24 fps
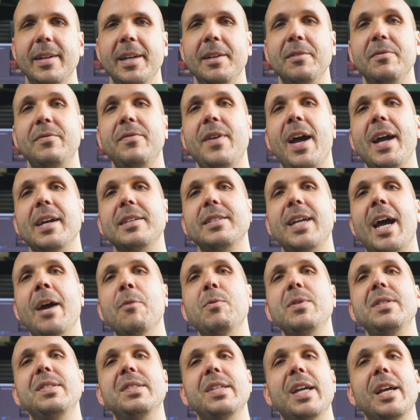In fact, I
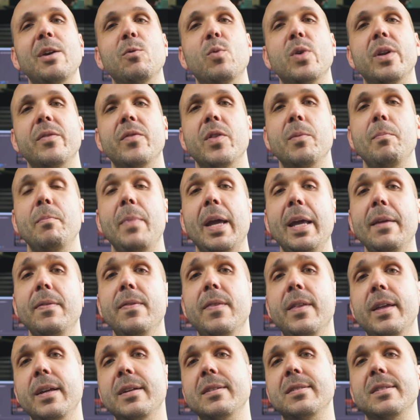would say one of the main
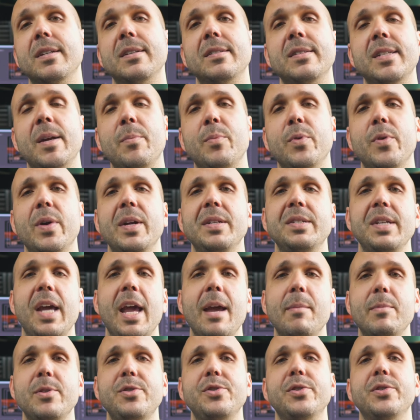things that separates
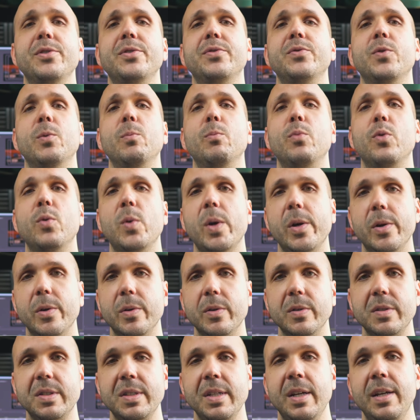amateurs from
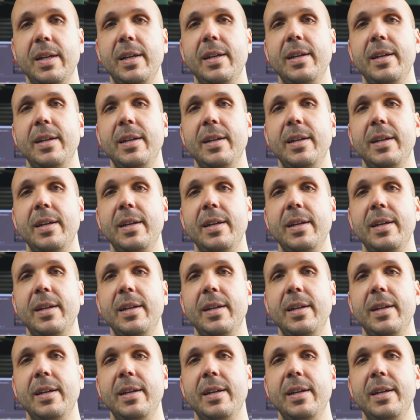pros